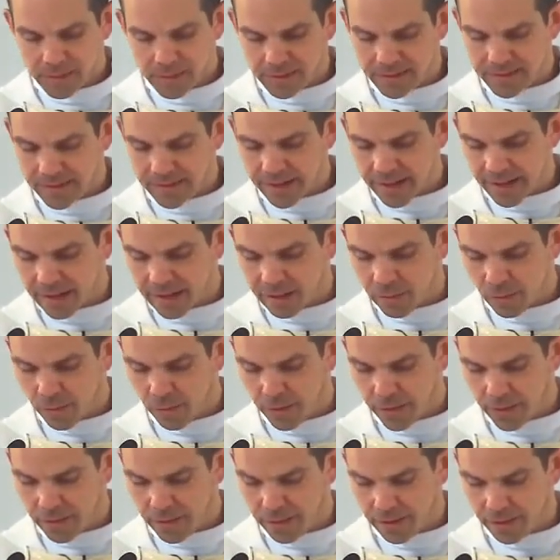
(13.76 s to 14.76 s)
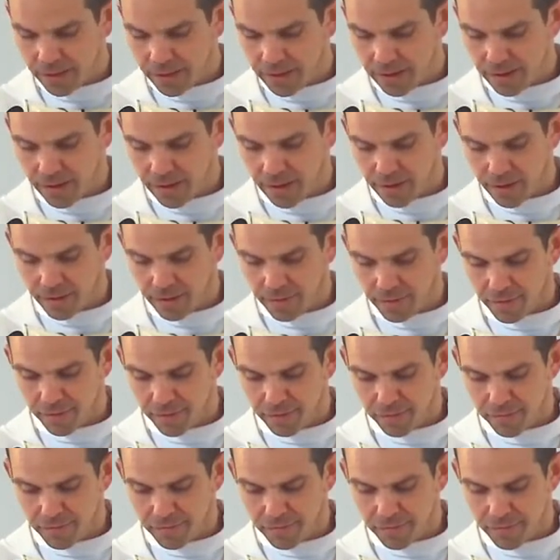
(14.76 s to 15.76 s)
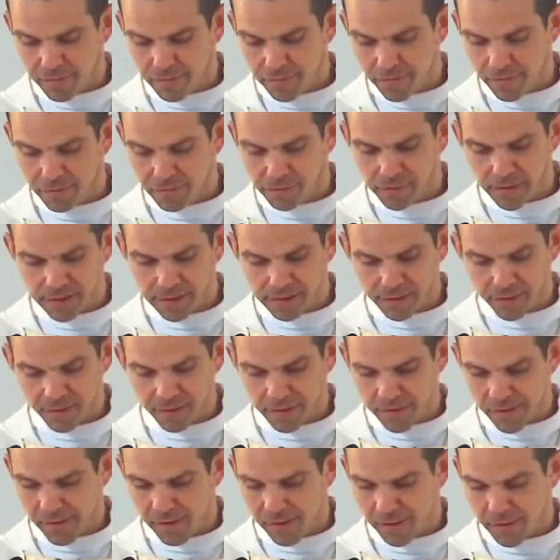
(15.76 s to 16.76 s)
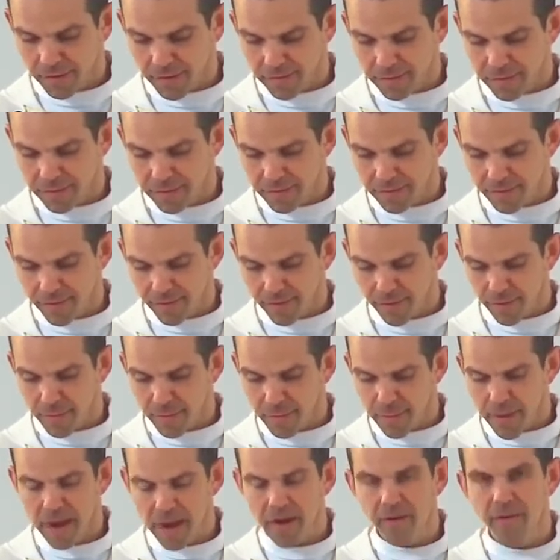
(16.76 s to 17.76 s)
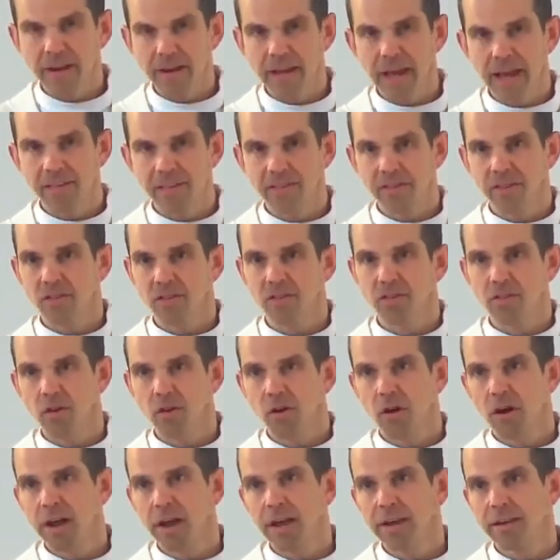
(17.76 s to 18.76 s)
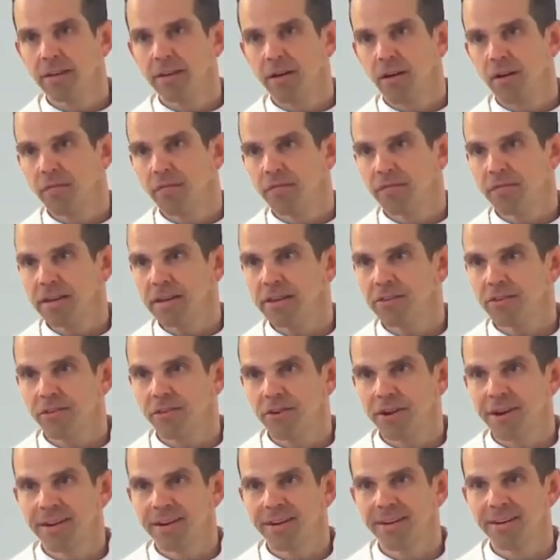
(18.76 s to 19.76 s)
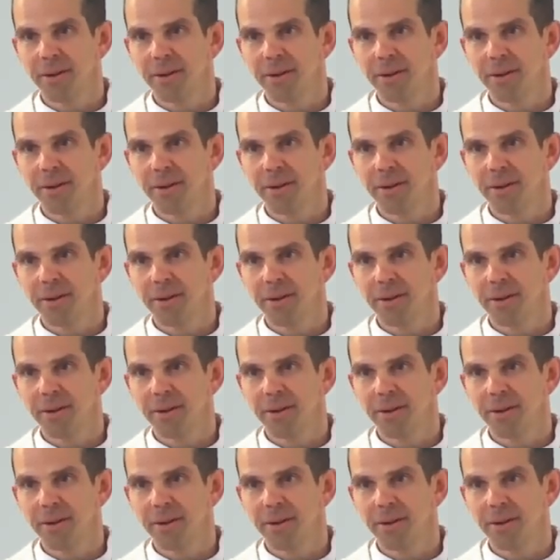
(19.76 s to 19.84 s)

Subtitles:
Today we reflect on Mary as a sign of victory.